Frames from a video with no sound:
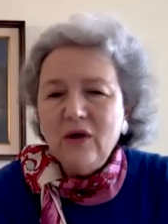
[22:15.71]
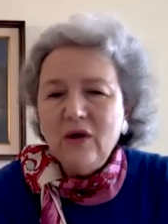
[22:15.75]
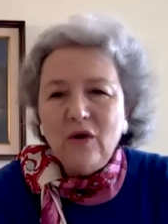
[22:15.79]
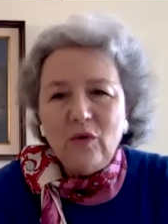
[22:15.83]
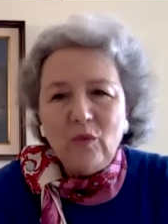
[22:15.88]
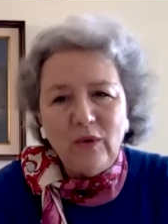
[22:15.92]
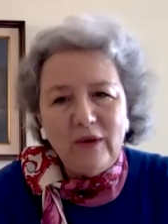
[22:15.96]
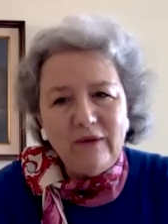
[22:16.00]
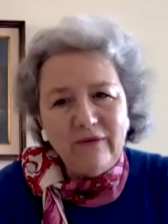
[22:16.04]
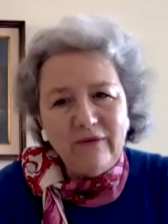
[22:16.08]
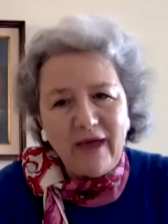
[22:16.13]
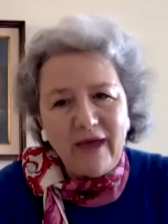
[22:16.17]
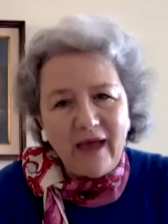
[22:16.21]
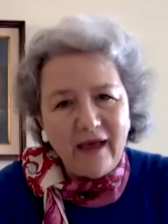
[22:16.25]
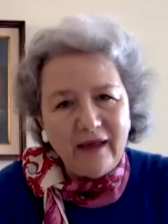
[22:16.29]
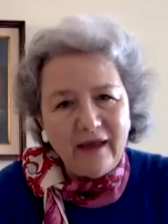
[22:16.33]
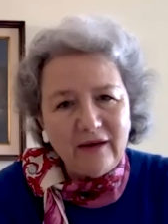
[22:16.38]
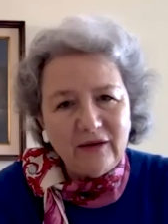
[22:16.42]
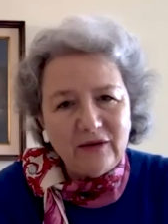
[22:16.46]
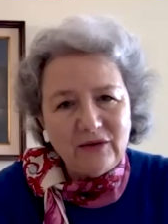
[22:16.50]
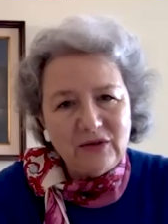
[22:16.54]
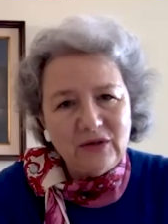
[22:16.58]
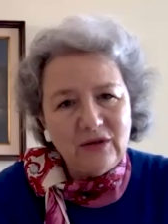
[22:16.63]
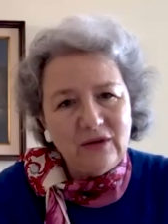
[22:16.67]
we've
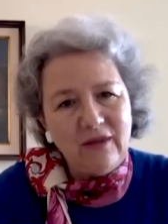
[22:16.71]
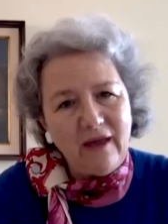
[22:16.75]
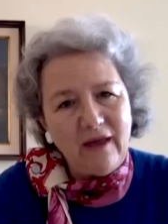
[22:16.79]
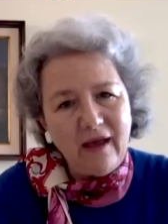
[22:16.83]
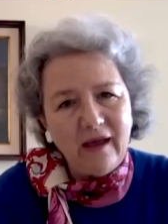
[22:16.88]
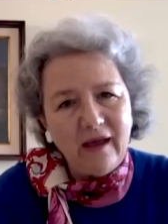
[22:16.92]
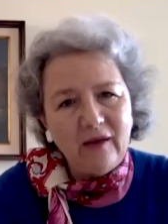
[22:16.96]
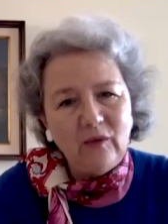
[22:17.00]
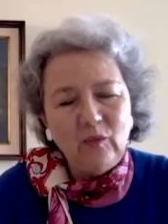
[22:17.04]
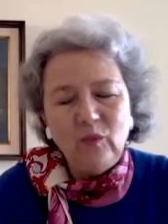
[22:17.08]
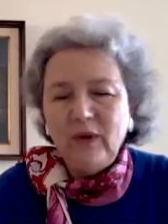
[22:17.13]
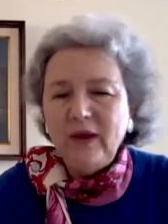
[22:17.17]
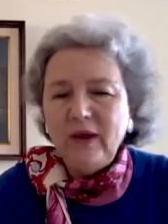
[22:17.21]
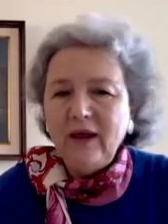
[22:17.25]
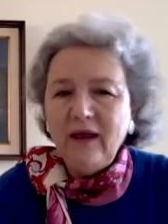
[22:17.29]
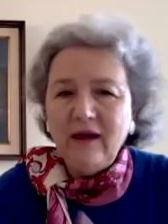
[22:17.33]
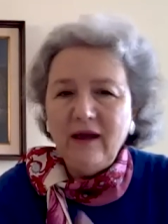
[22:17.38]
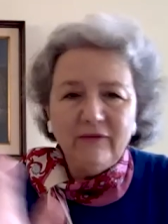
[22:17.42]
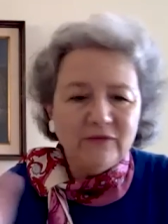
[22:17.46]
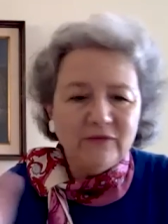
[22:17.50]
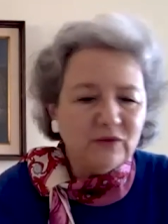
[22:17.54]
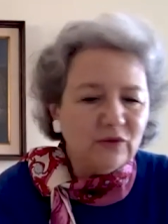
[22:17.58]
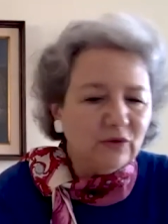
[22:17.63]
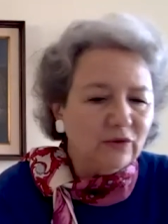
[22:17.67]
added to that. We
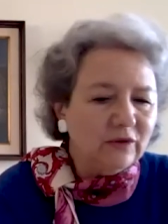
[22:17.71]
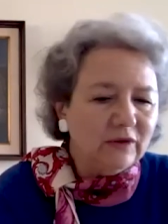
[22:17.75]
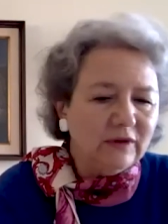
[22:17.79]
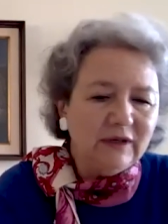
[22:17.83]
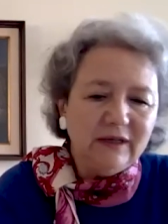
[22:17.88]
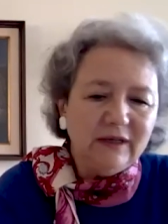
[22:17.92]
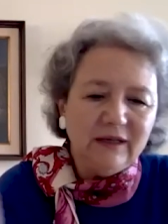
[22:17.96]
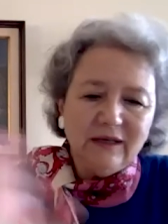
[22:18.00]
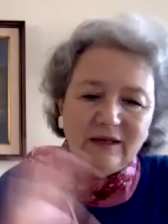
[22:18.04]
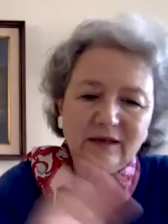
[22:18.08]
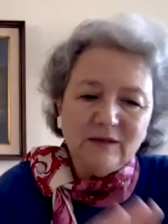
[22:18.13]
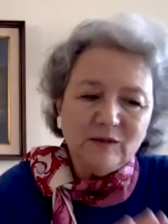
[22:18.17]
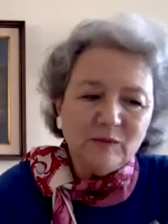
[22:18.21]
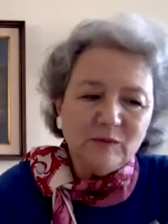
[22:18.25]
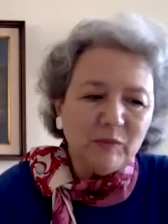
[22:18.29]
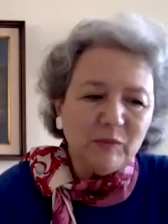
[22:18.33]
have certainly his